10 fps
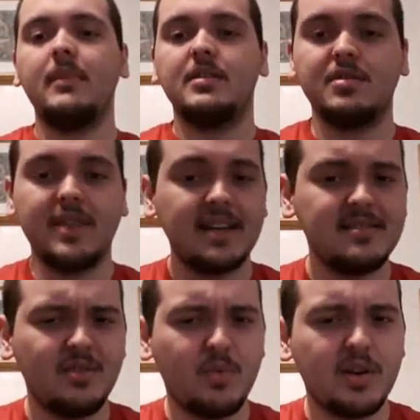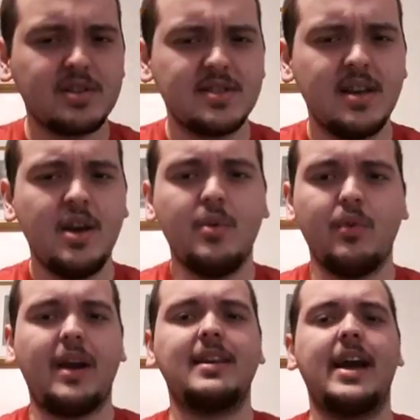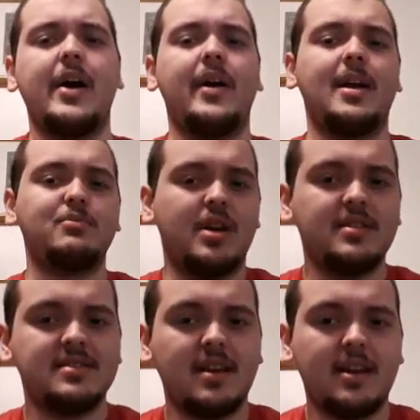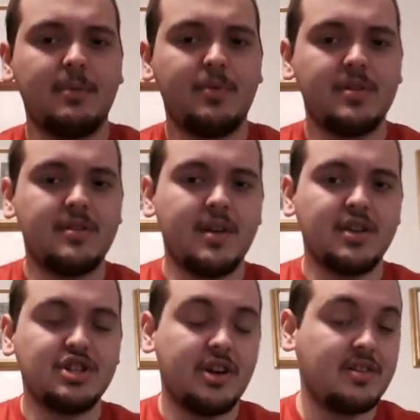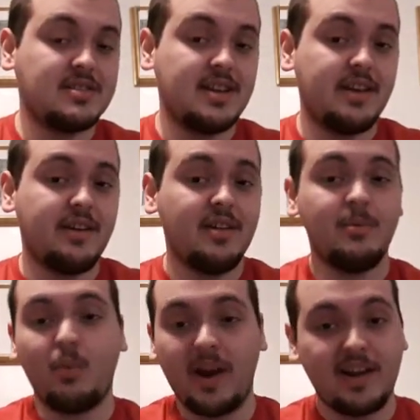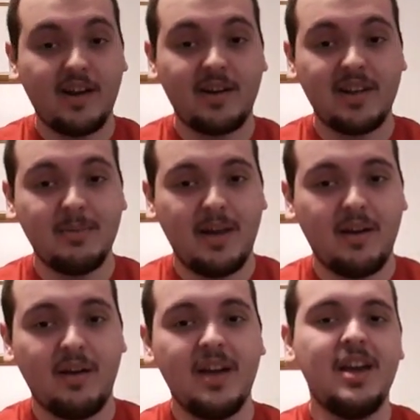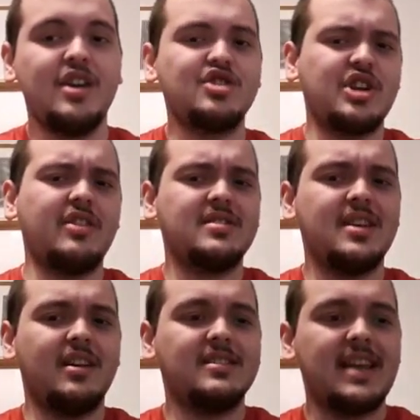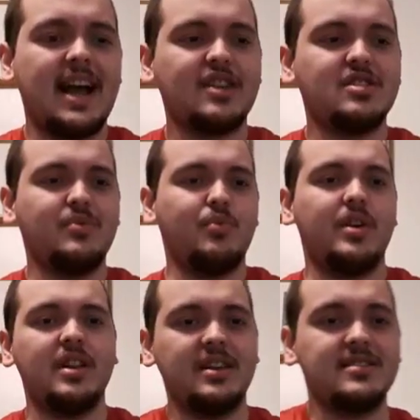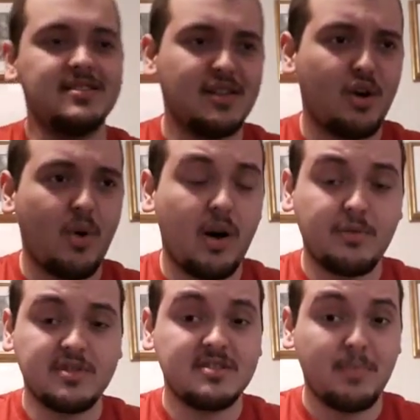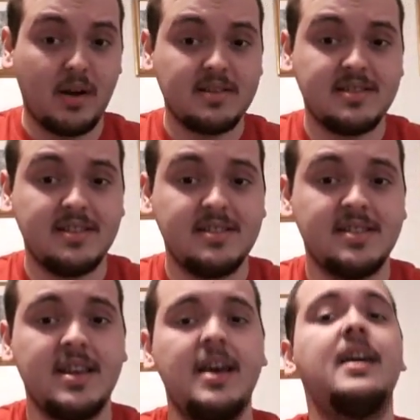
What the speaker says: So that's in the works right now. I am trying to sign up with ShareASale, waiting on an email. ShareASale is actually really slow on responses.